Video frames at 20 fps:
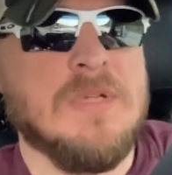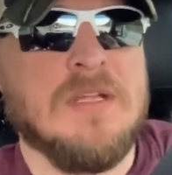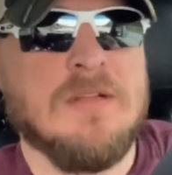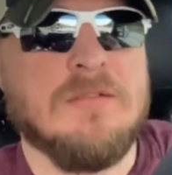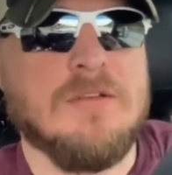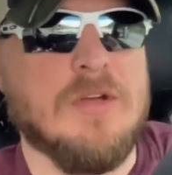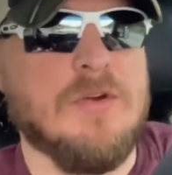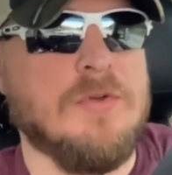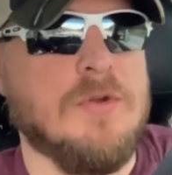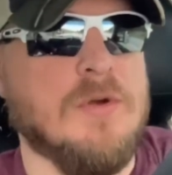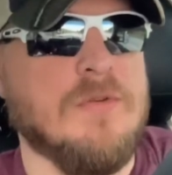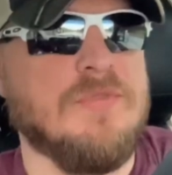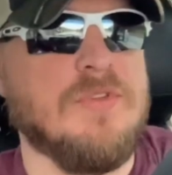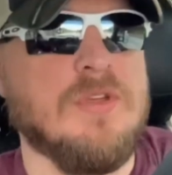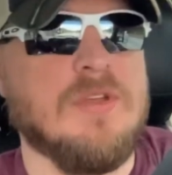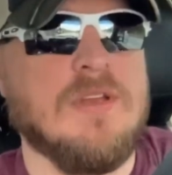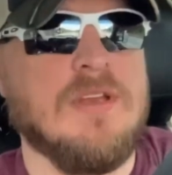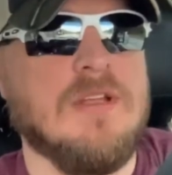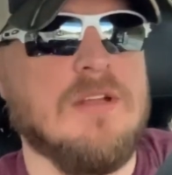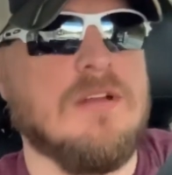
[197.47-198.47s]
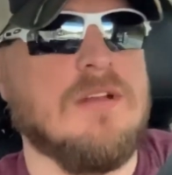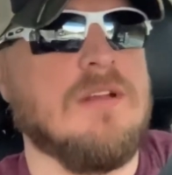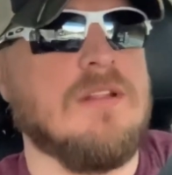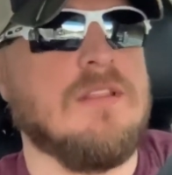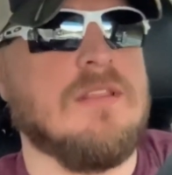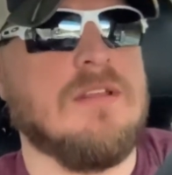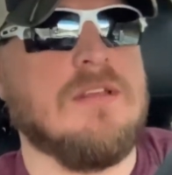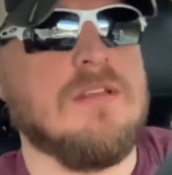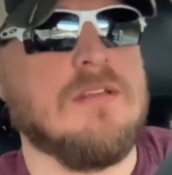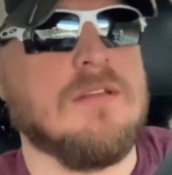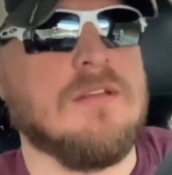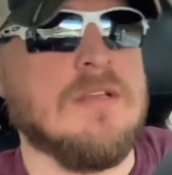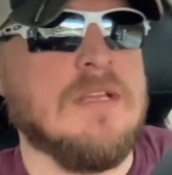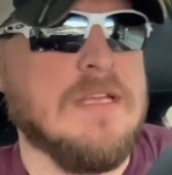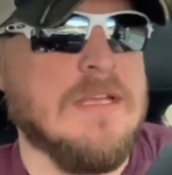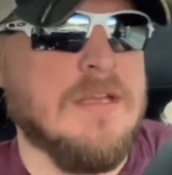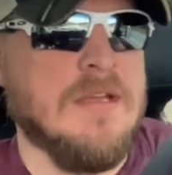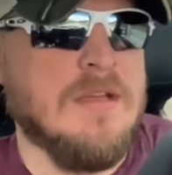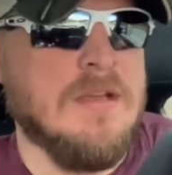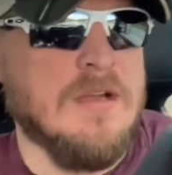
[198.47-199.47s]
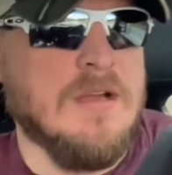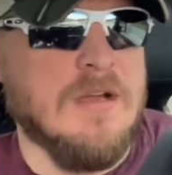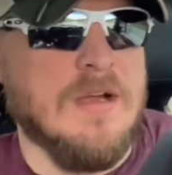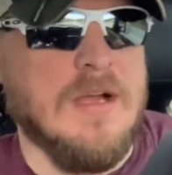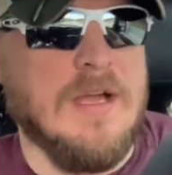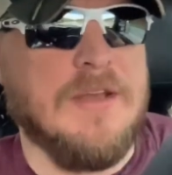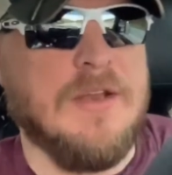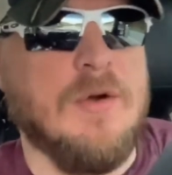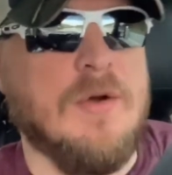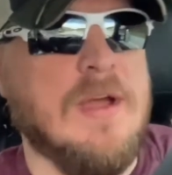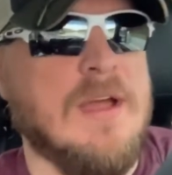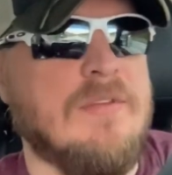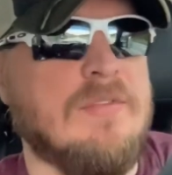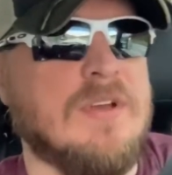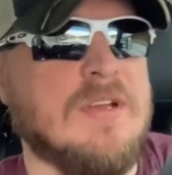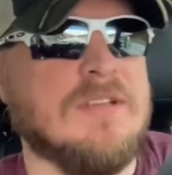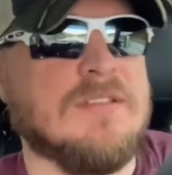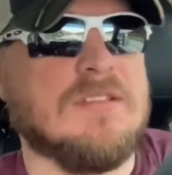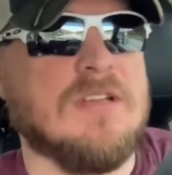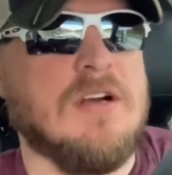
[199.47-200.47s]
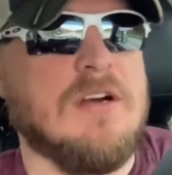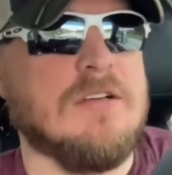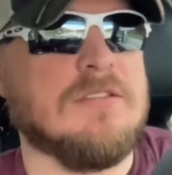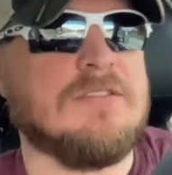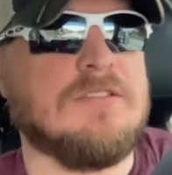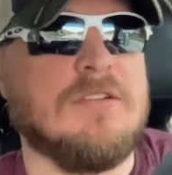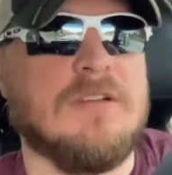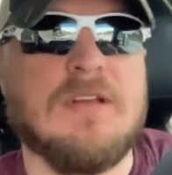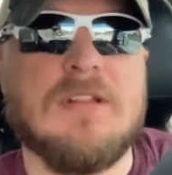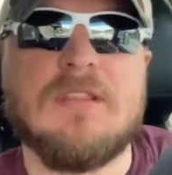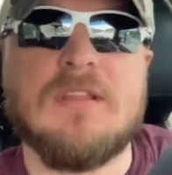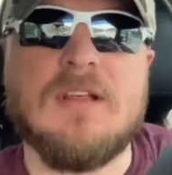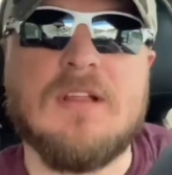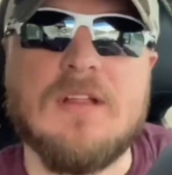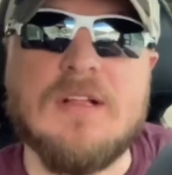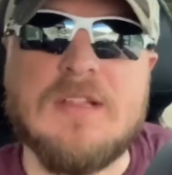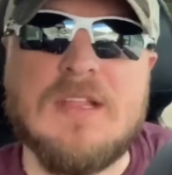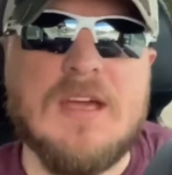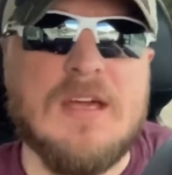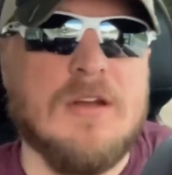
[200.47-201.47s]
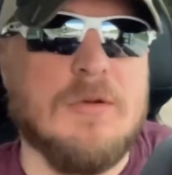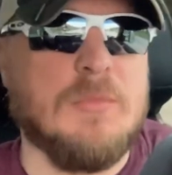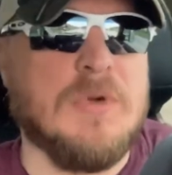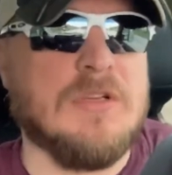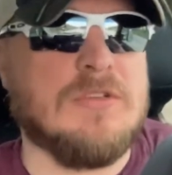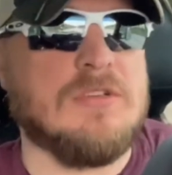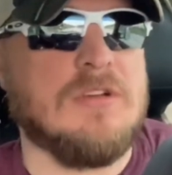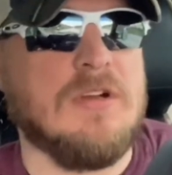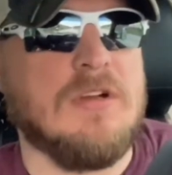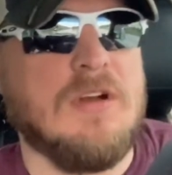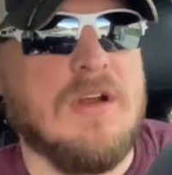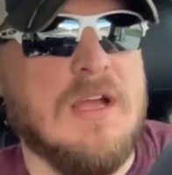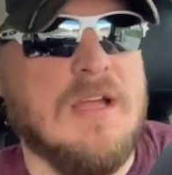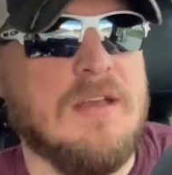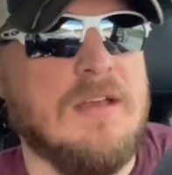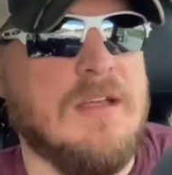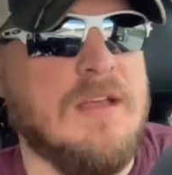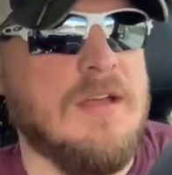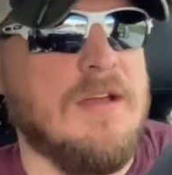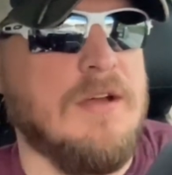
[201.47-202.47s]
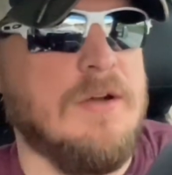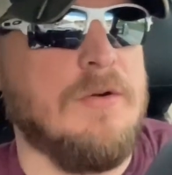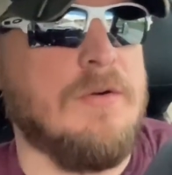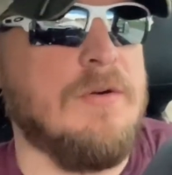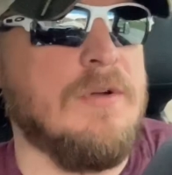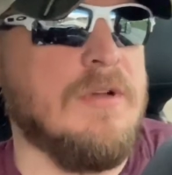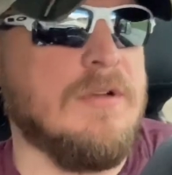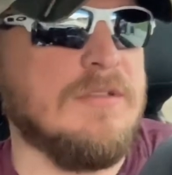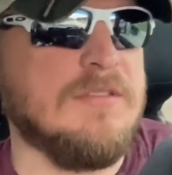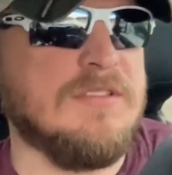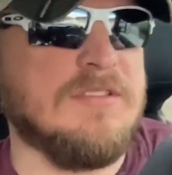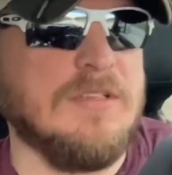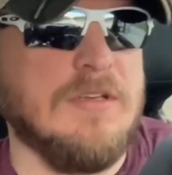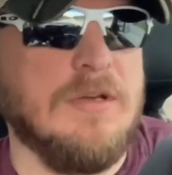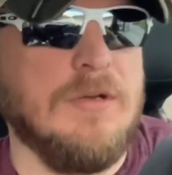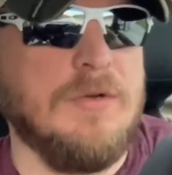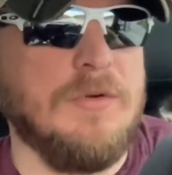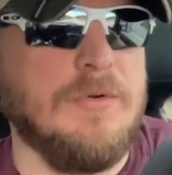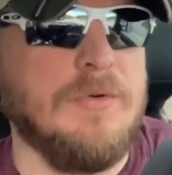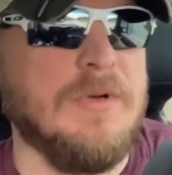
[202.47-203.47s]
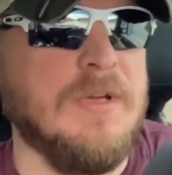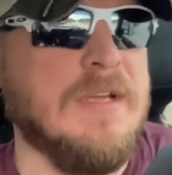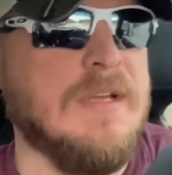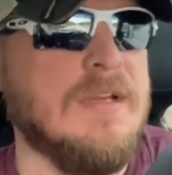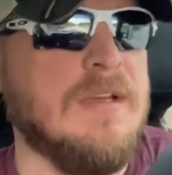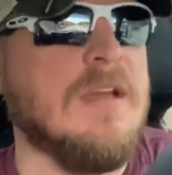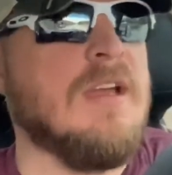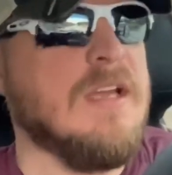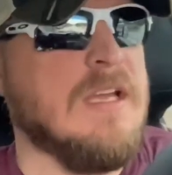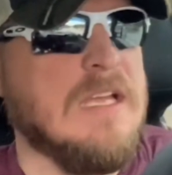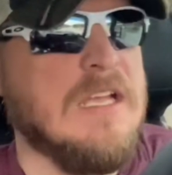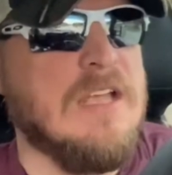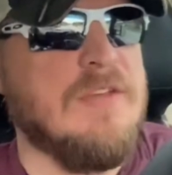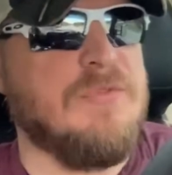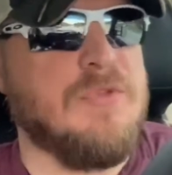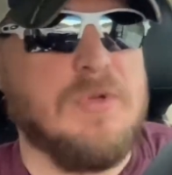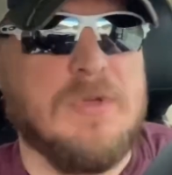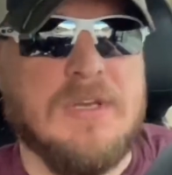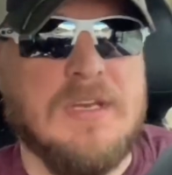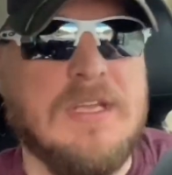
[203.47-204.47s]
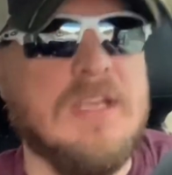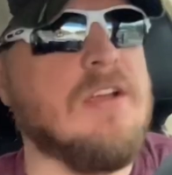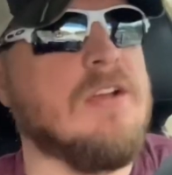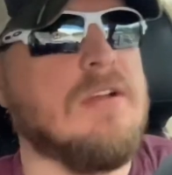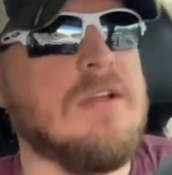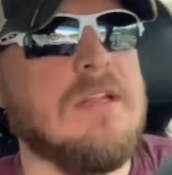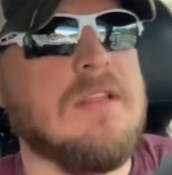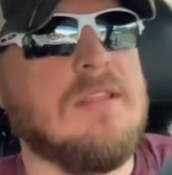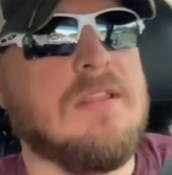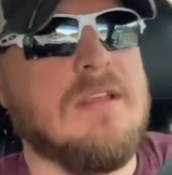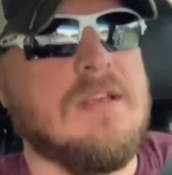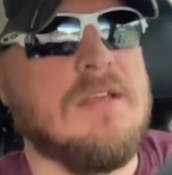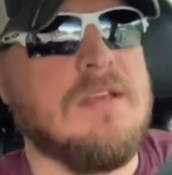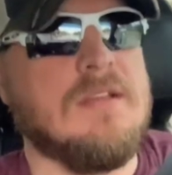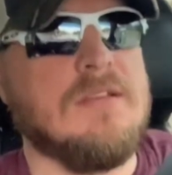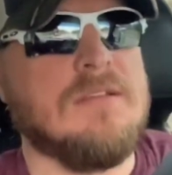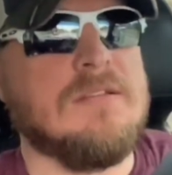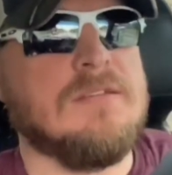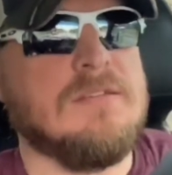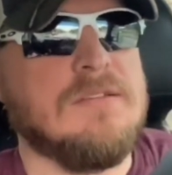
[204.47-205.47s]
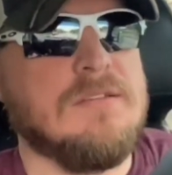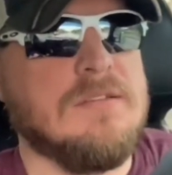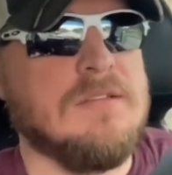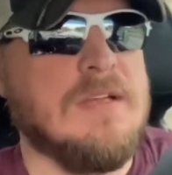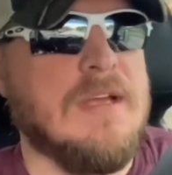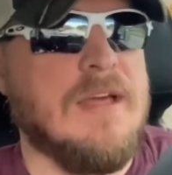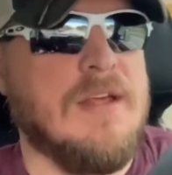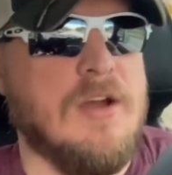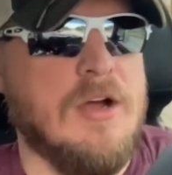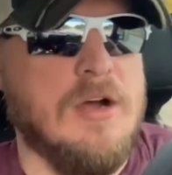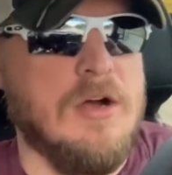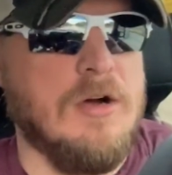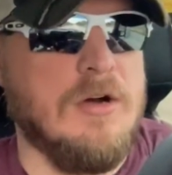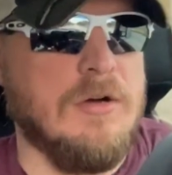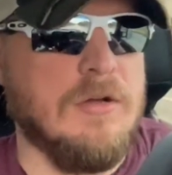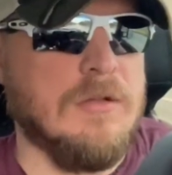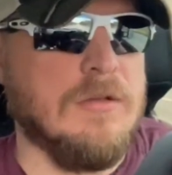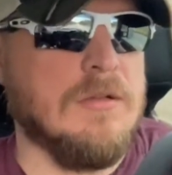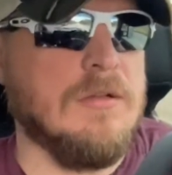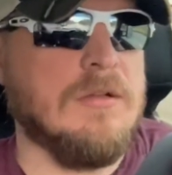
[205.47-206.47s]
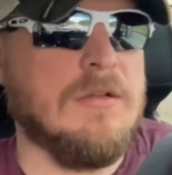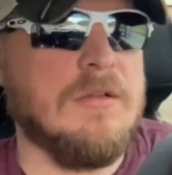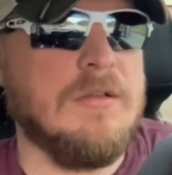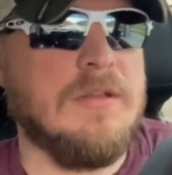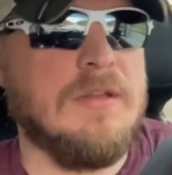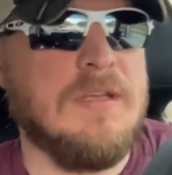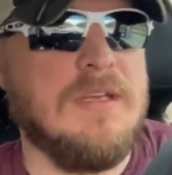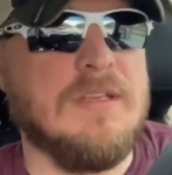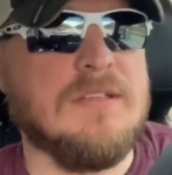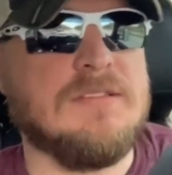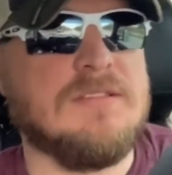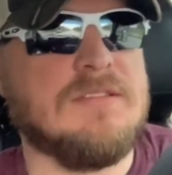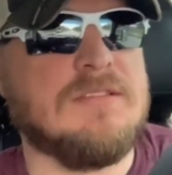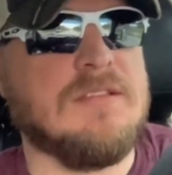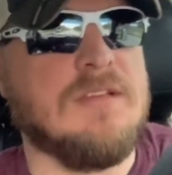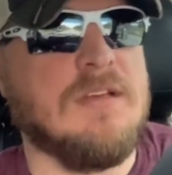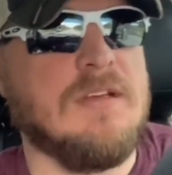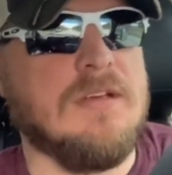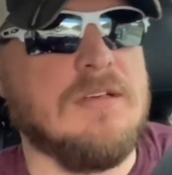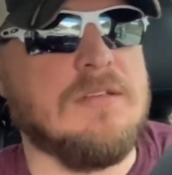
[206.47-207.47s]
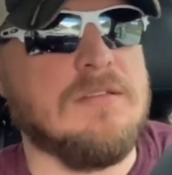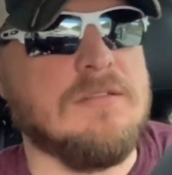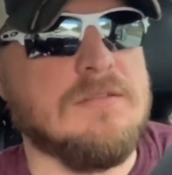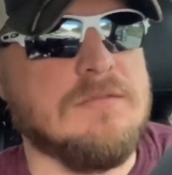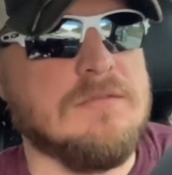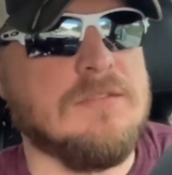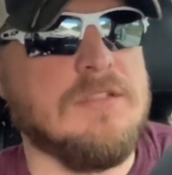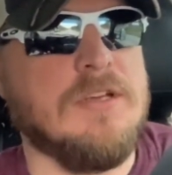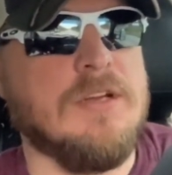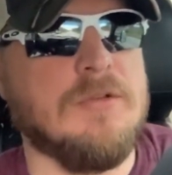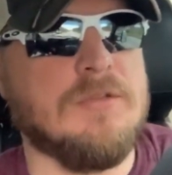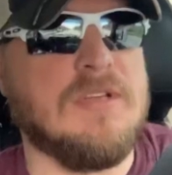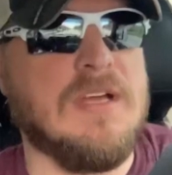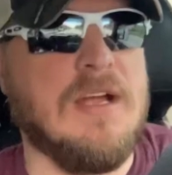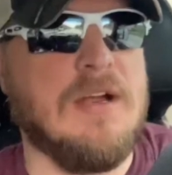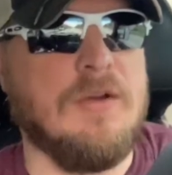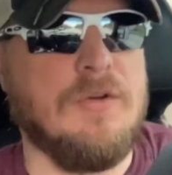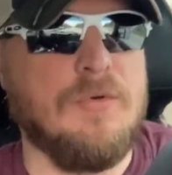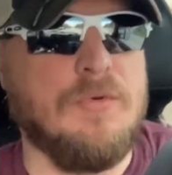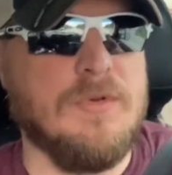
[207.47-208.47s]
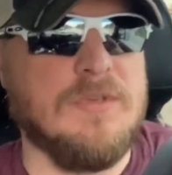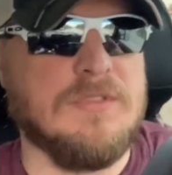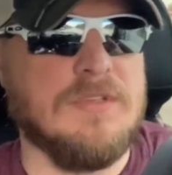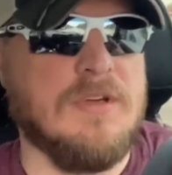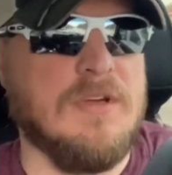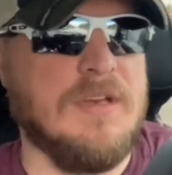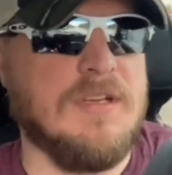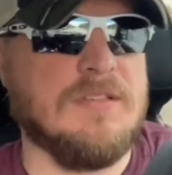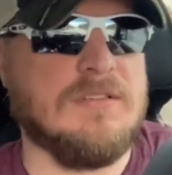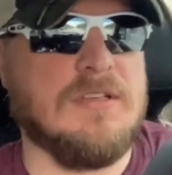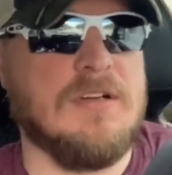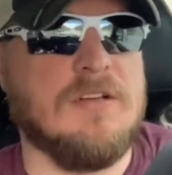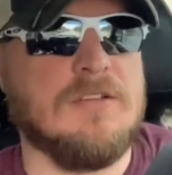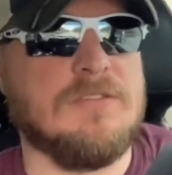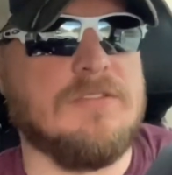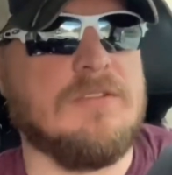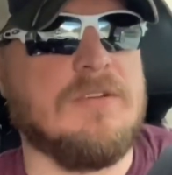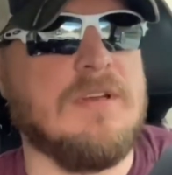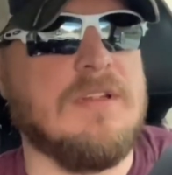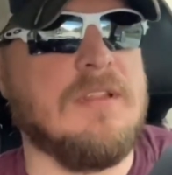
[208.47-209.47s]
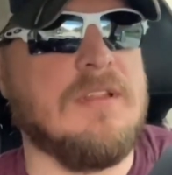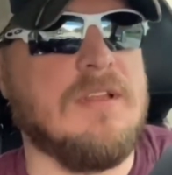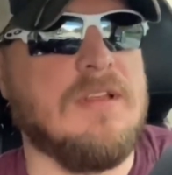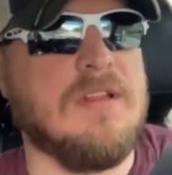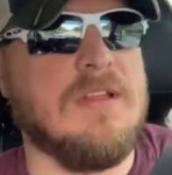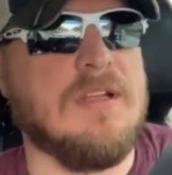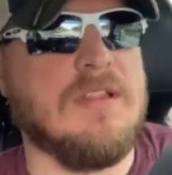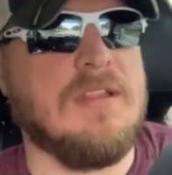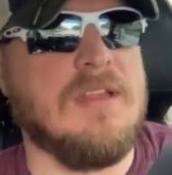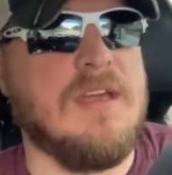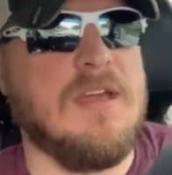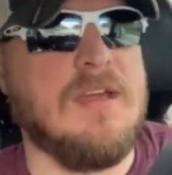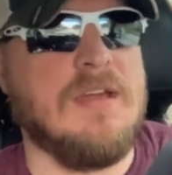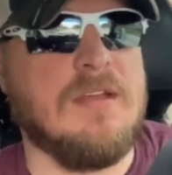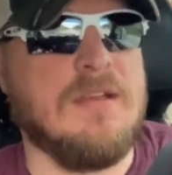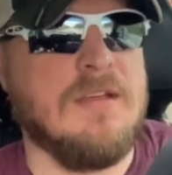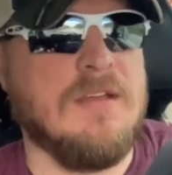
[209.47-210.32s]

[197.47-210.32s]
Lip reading: Don't know if you can hear anything. I don't have an exhaust or anything like that on my truck right now, so if you can hear anything at all, it's you know, tire noise, not exhaust or anything like that.